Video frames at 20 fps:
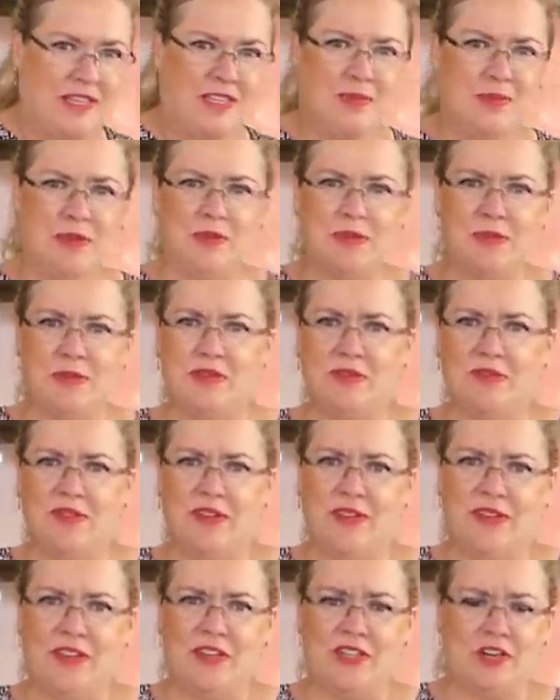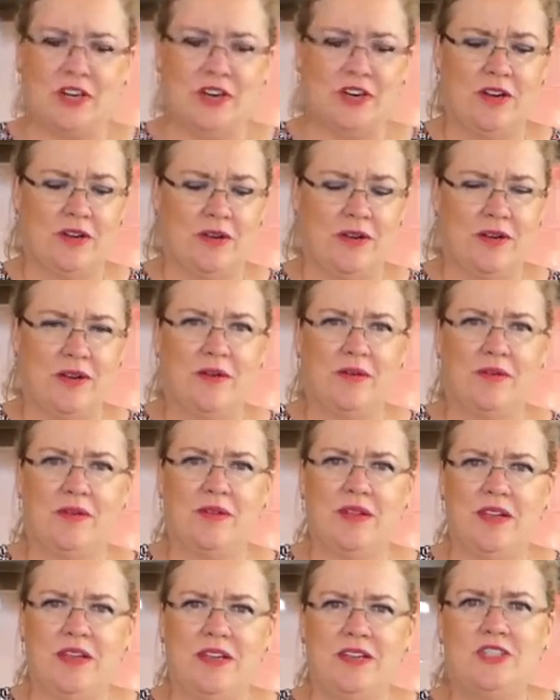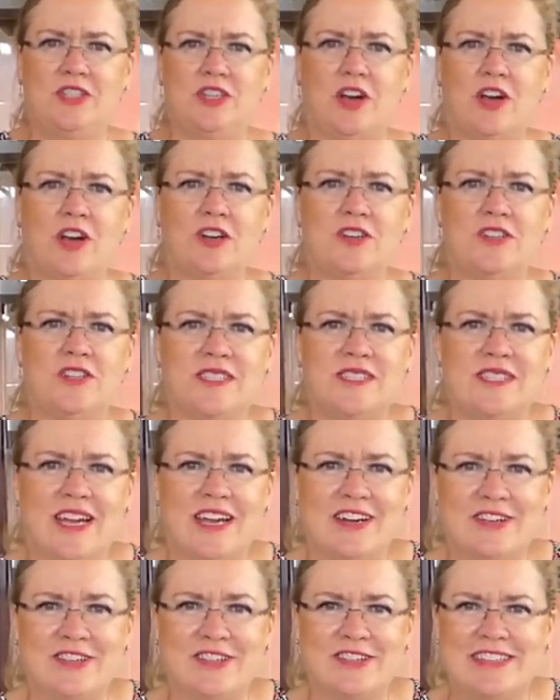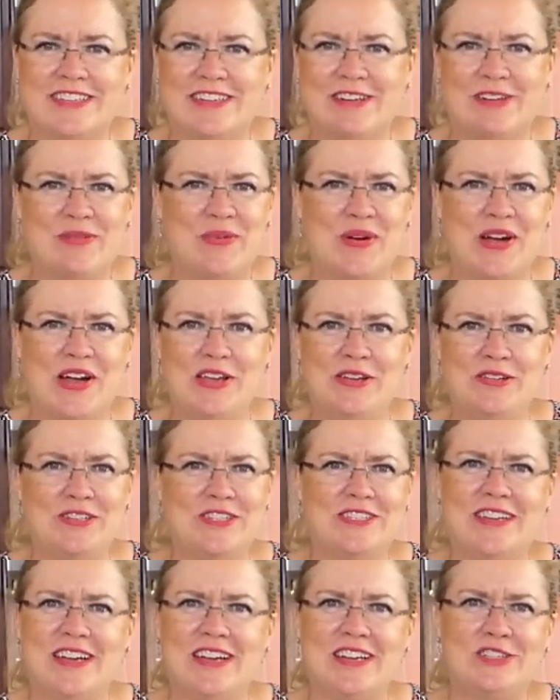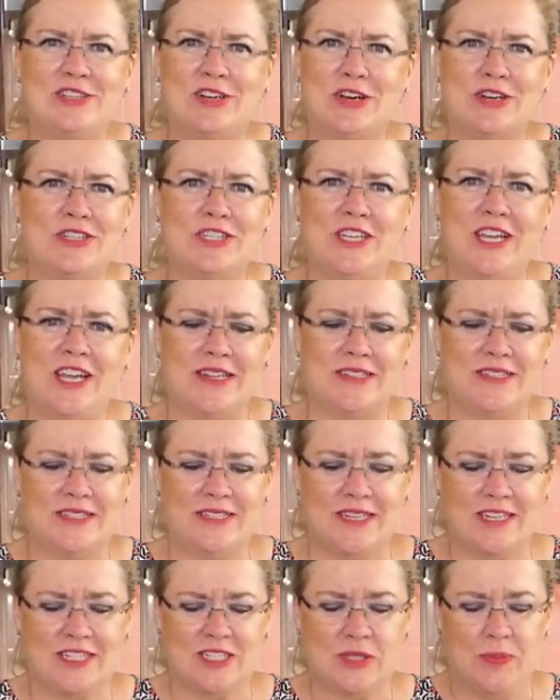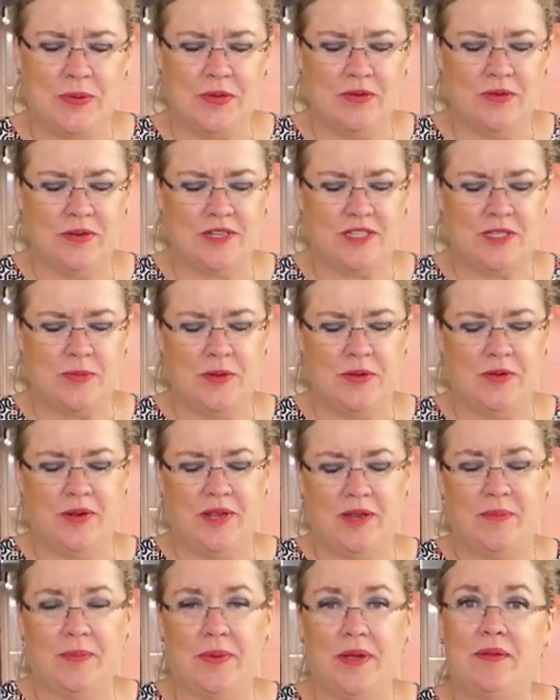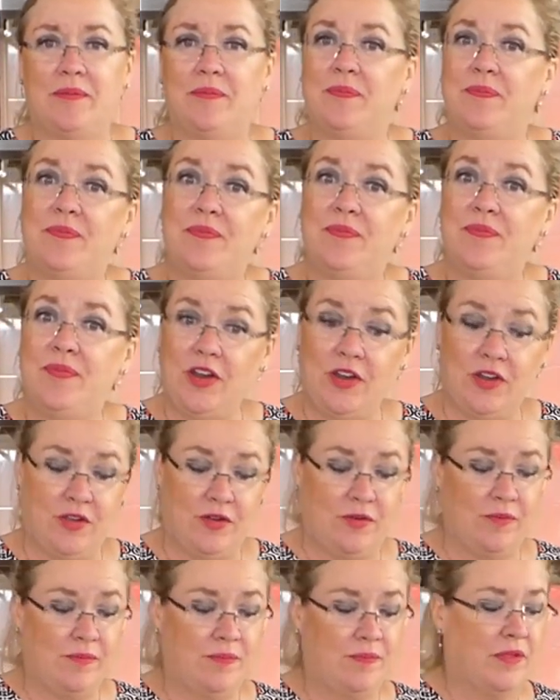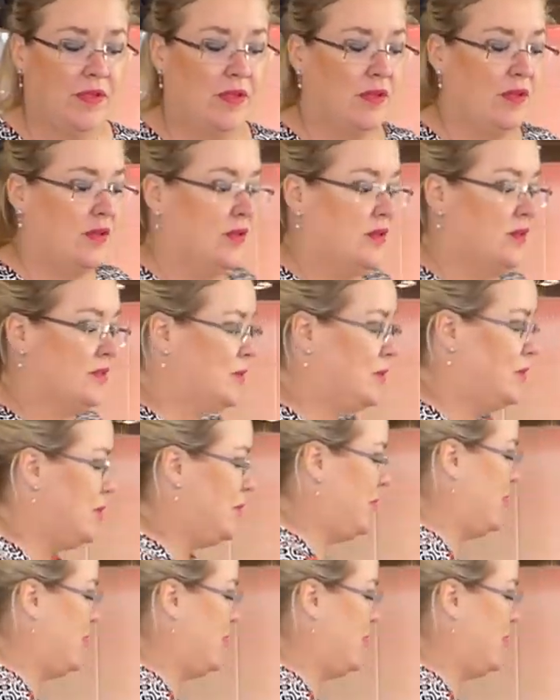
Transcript: spoon wouldn't fit in the jar. No, jar designers. I don't know why you design jars. You can't stick a spoon in, but they do. So I'm going